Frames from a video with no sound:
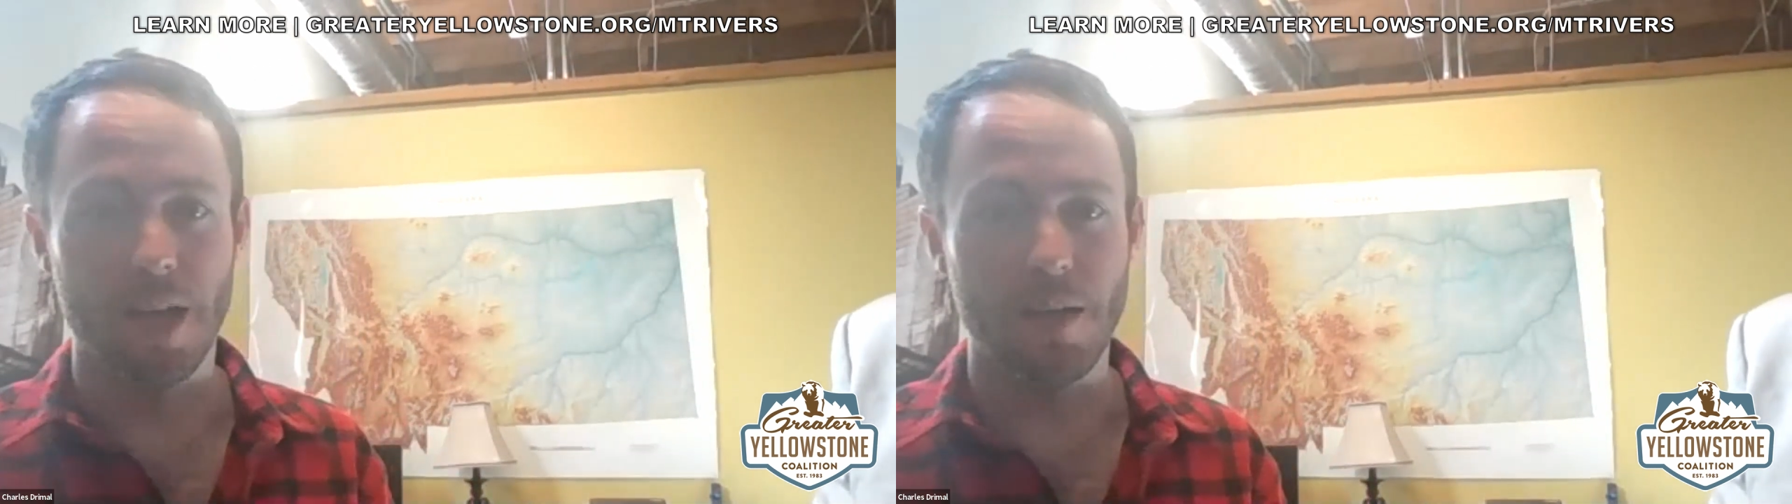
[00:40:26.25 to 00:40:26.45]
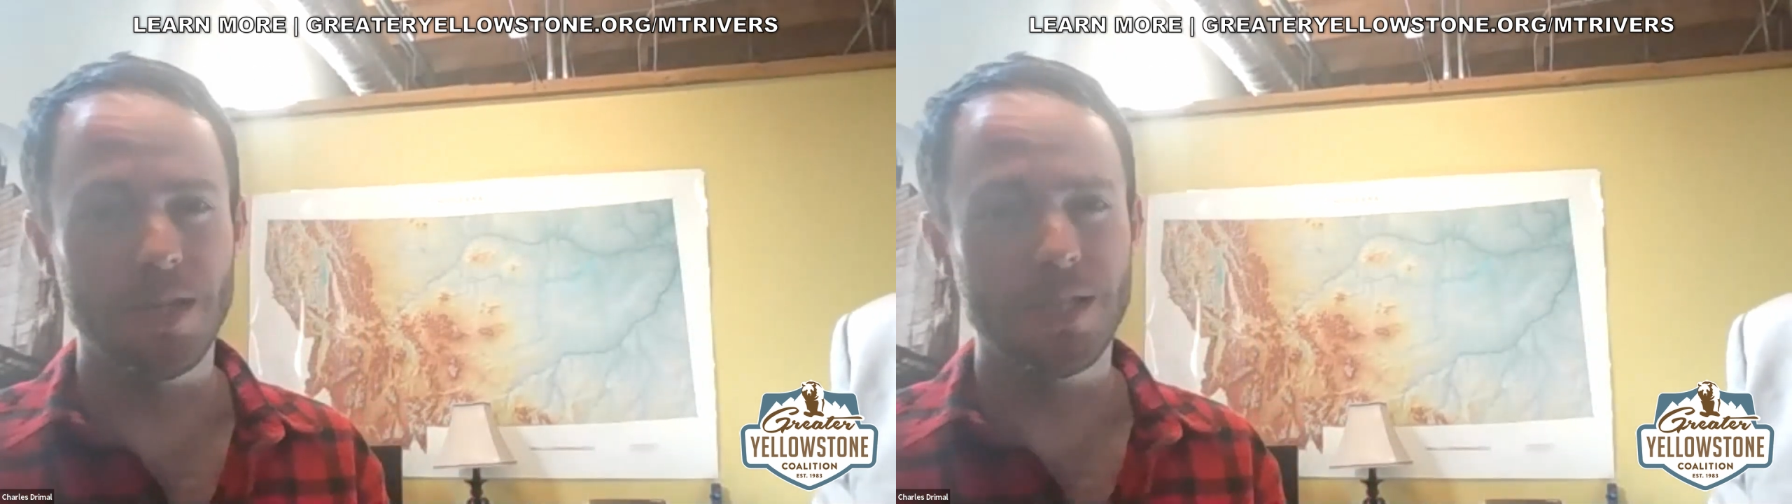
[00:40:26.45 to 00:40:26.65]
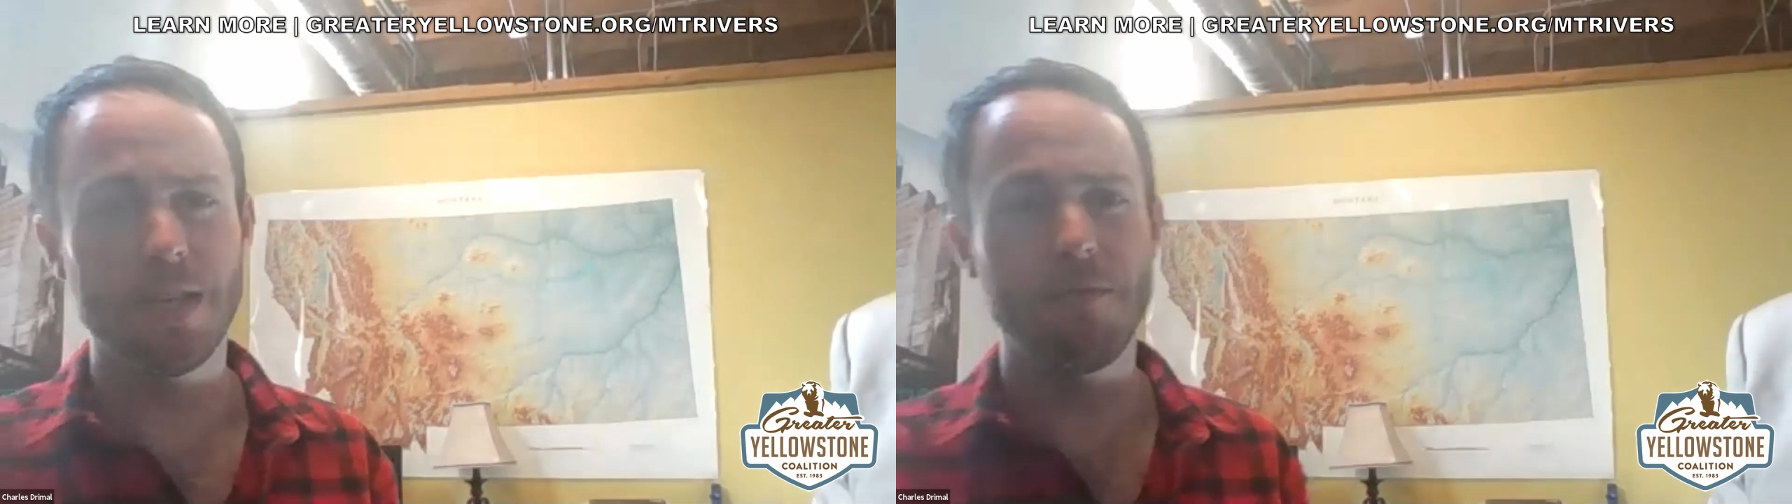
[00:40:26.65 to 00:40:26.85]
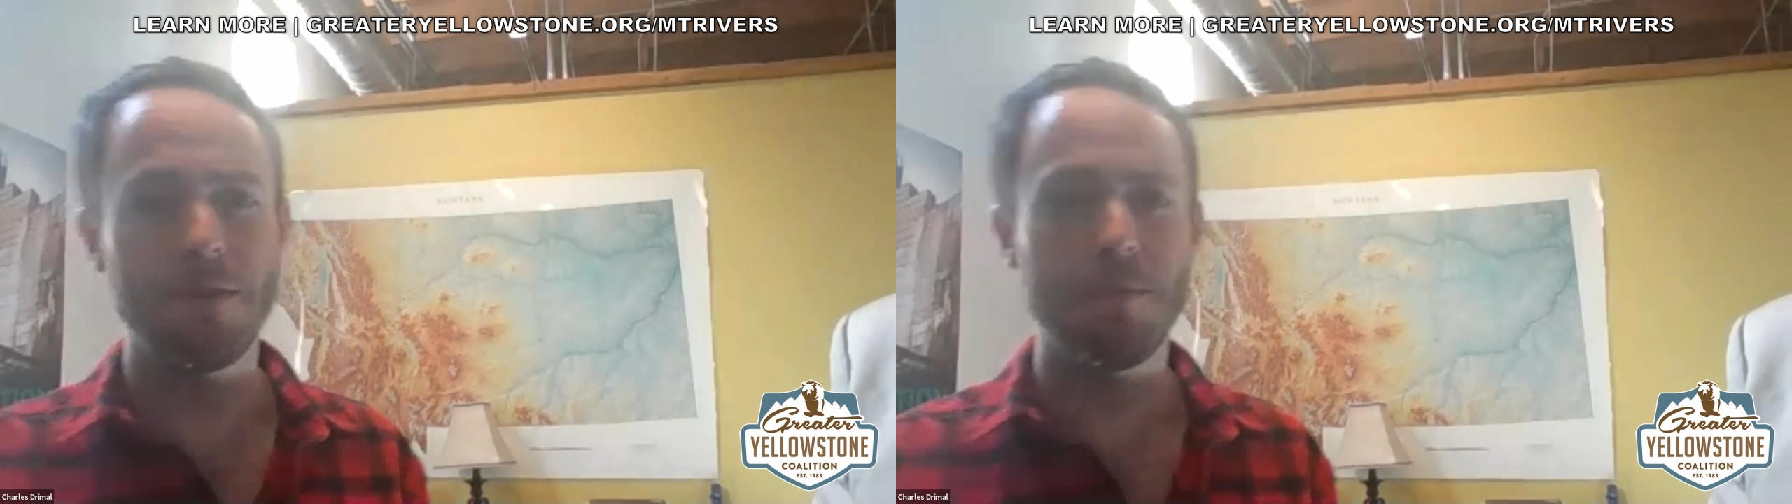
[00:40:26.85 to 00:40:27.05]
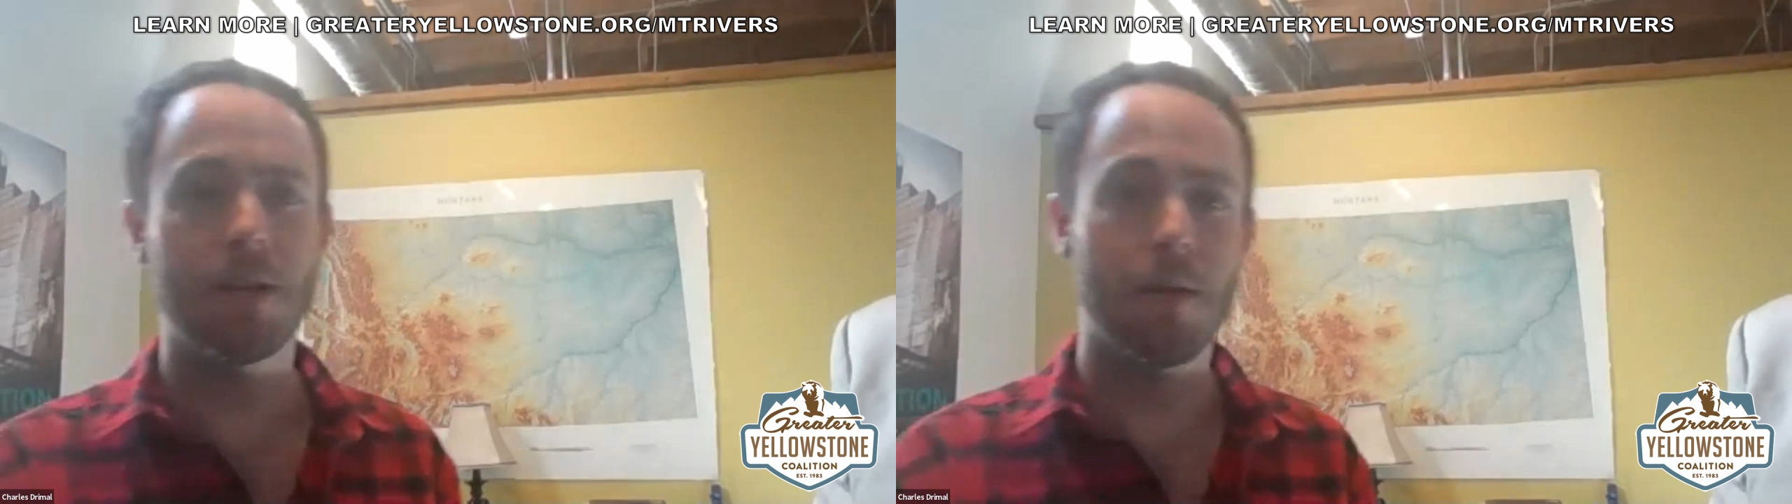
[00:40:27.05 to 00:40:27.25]
And we see it
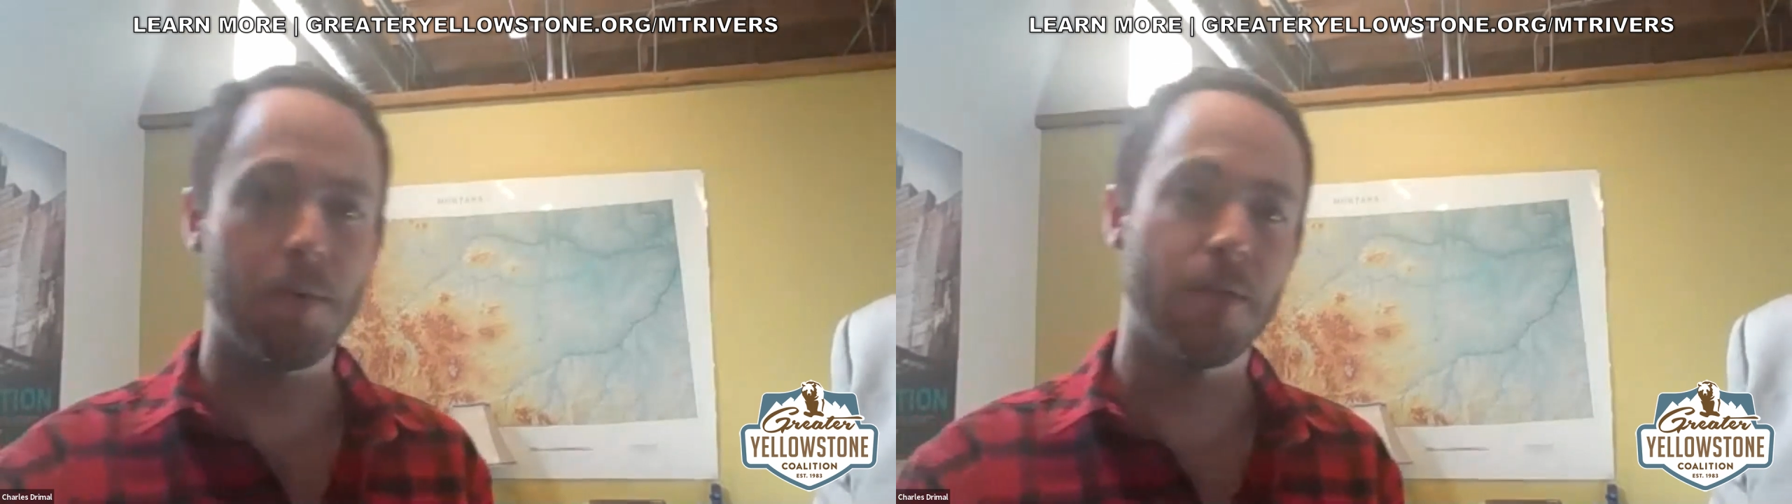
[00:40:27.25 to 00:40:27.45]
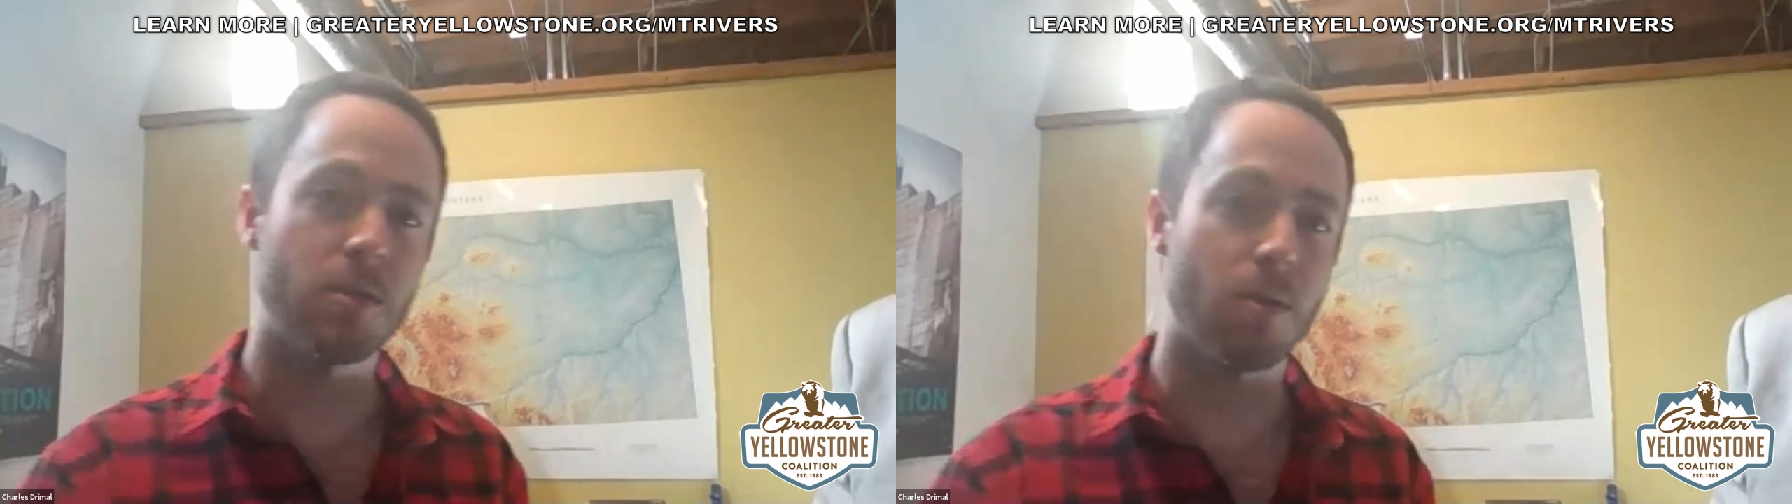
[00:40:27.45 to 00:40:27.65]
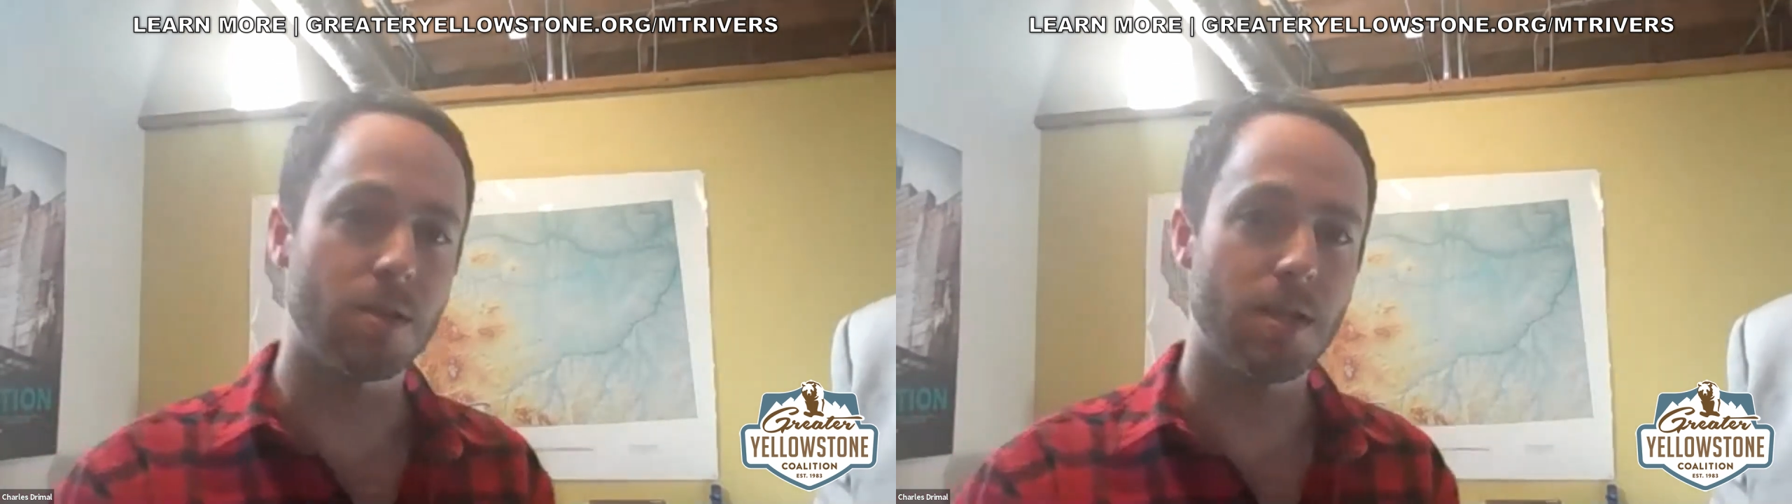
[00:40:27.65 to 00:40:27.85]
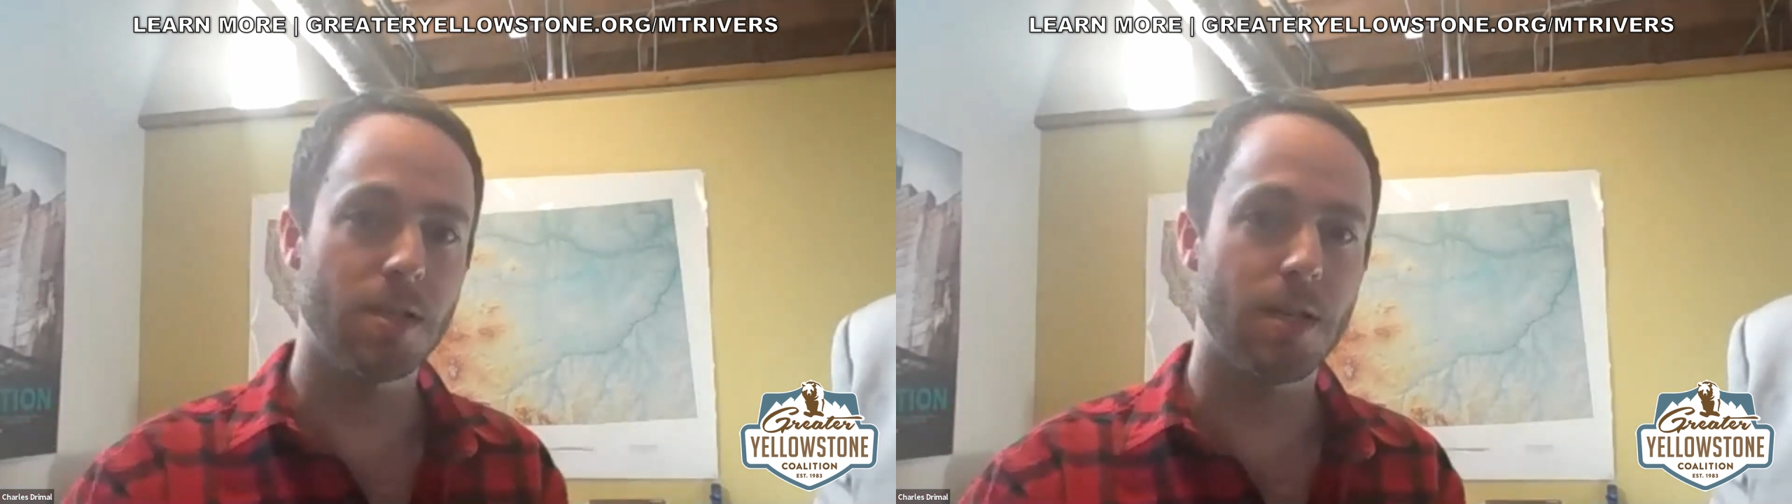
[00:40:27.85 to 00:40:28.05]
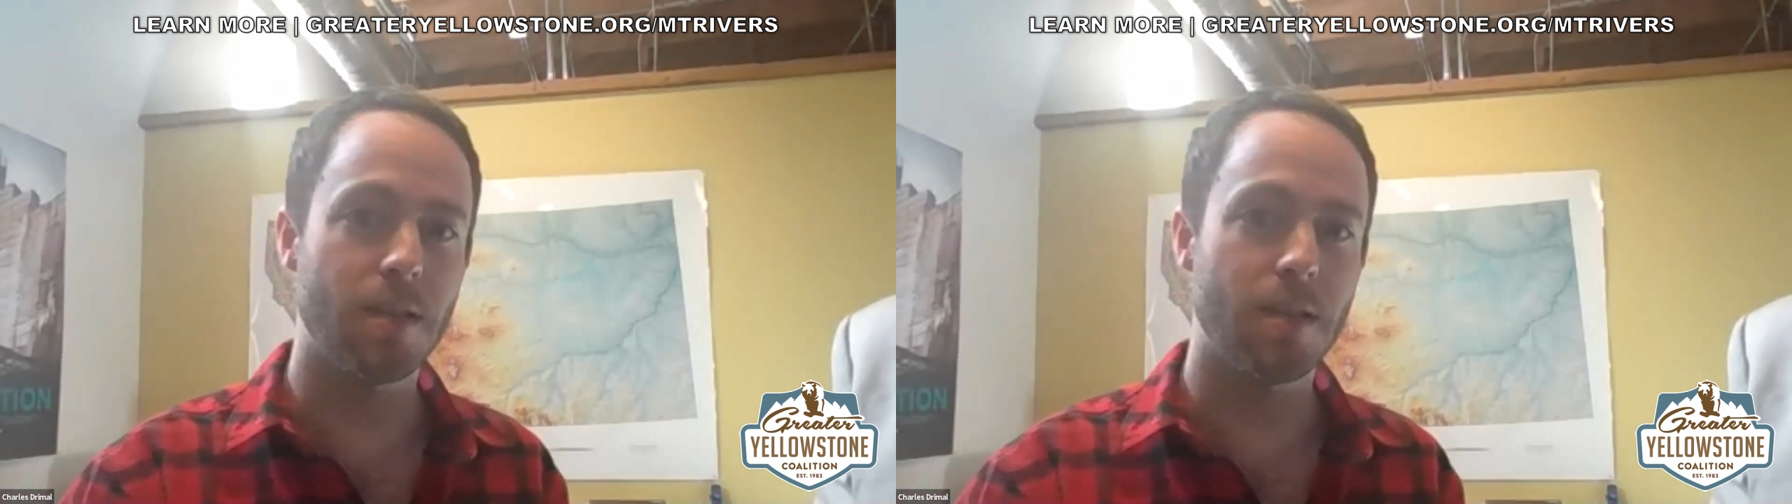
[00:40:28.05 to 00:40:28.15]
from a couple of sources.